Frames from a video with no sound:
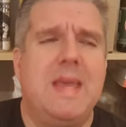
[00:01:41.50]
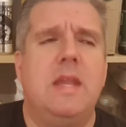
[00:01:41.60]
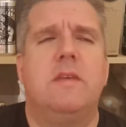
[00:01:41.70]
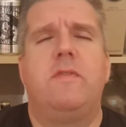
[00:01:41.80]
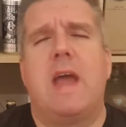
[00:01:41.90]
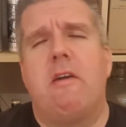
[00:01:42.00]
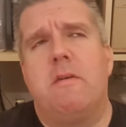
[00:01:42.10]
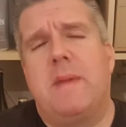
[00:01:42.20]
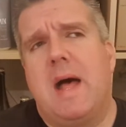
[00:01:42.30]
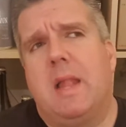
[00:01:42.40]
maybe a hint of
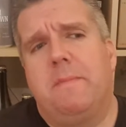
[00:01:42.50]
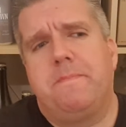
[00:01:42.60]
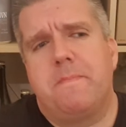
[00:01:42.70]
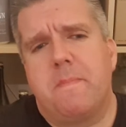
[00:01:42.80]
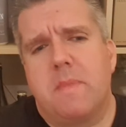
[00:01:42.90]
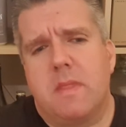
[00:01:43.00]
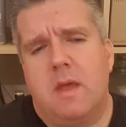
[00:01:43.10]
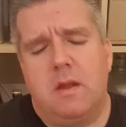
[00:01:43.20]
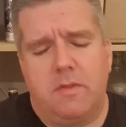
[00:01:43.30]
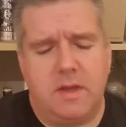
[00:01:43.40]
caramel,
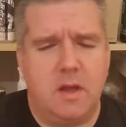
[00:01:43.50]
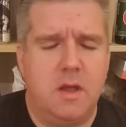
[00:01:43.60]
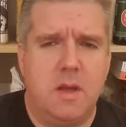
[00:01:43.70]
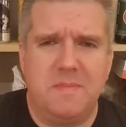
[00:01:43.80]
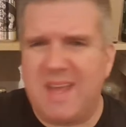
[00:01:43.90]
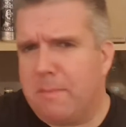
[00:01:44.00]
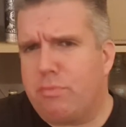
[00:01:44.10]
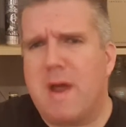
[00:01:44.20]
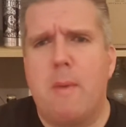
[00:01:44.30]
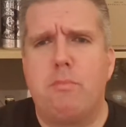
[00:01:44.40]
another um, kind
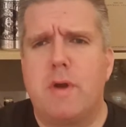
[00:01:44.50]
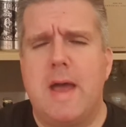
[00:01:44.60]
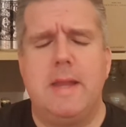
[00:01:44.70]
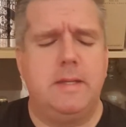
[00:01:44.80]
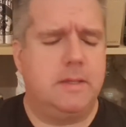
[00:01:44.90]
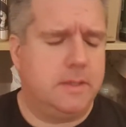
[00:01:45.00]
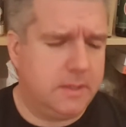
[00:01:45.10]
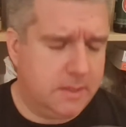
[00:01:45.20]
of brown bread,